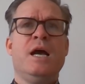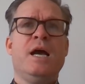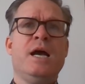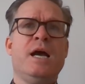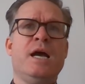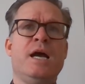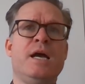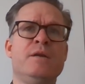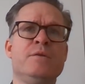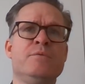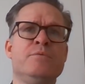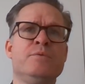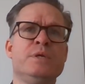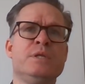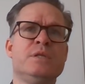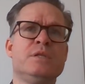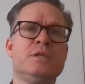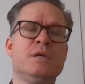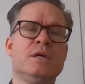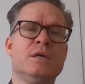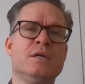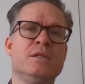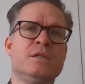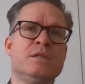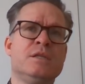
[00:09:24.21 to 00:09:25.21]
and with
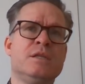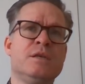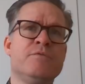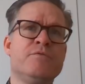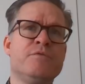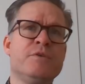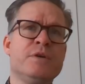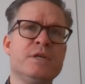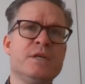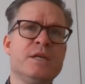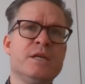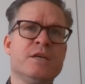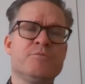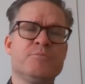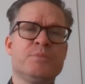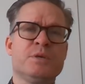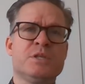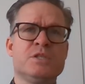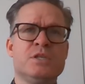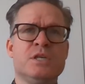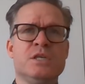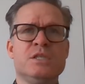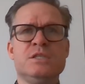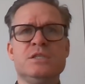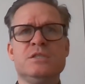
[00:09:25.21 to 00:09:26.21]
different
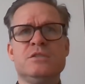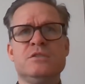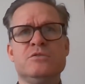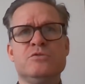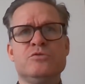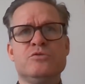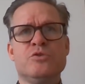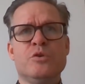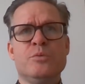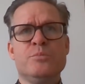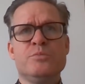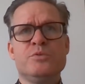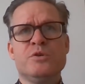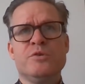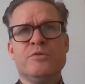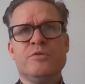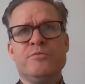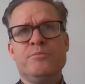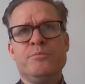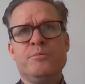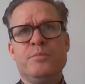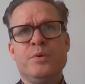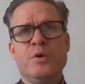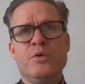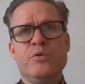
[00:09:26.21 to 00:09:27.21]
expectations in terms of
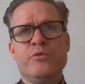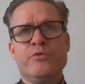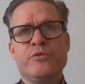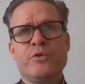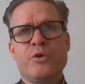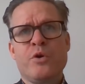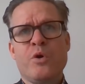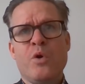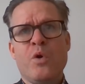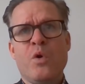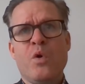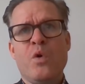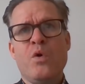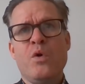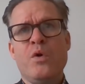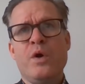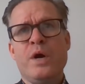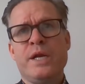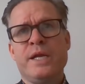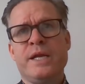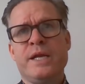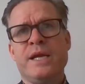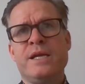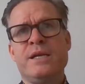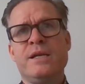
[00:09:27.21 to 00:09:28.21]
both core
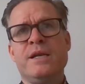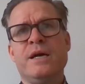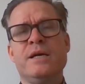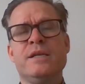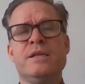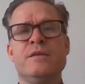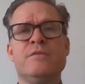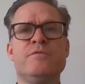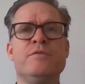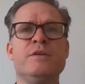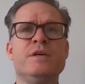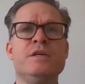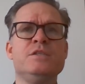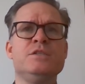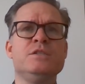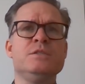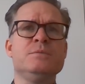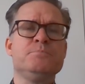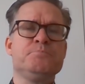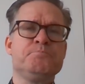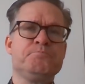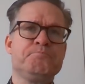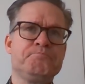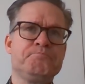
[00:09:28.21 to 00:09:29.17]
and headline inflation.